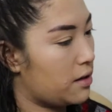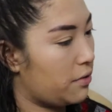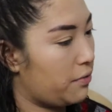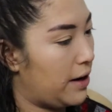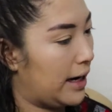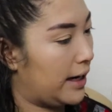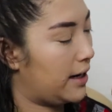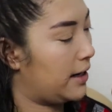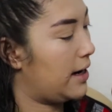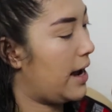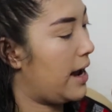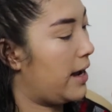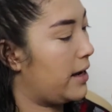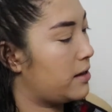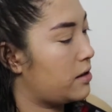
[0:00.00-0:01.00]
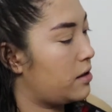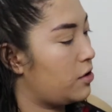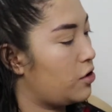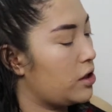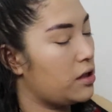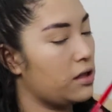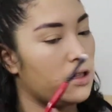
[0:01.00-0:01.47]
Recognized
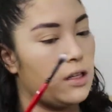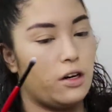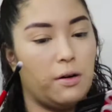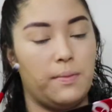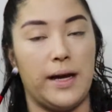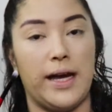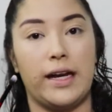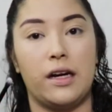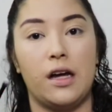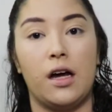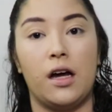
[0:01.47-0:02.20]
just a little bit.